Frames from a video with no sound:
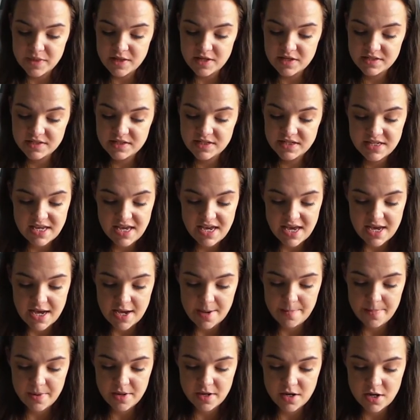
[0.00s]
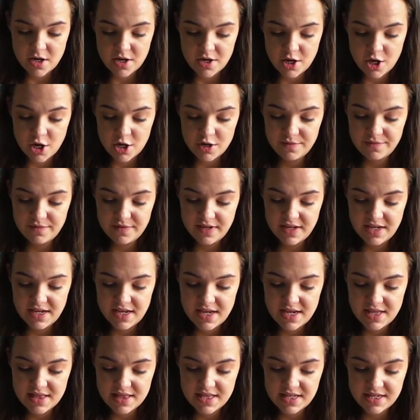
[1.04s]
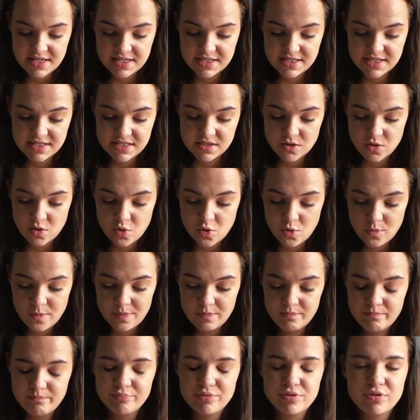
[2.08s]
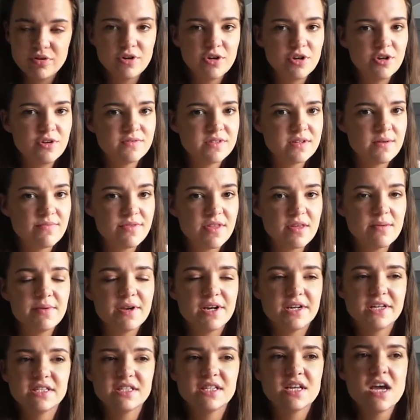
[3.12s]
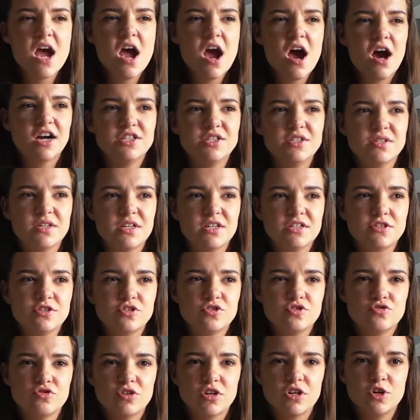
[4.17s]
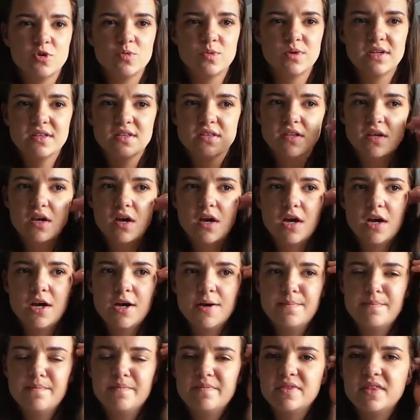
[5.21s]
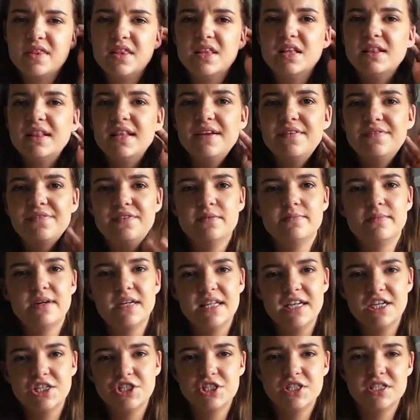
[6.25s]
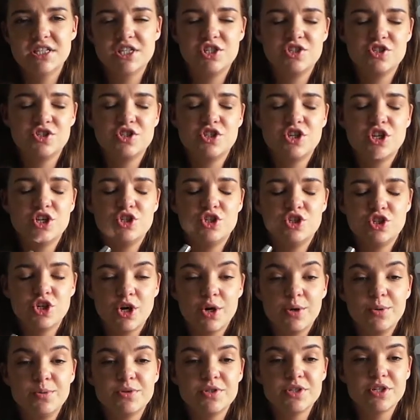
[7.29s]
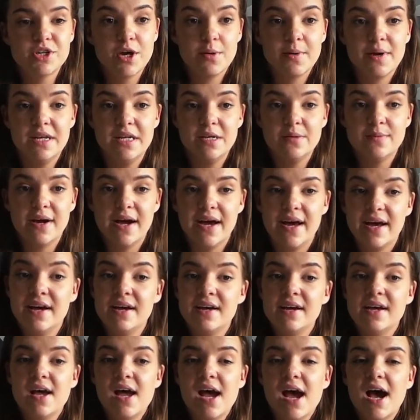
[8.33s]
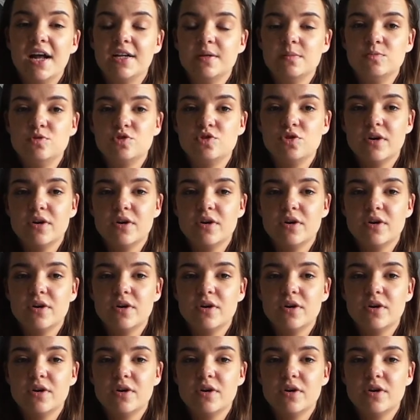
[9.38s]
So yeah, but hopefully this will prove something, because I do kind of struggle with the lift in my lashes. They just don't go anywhere, and I'm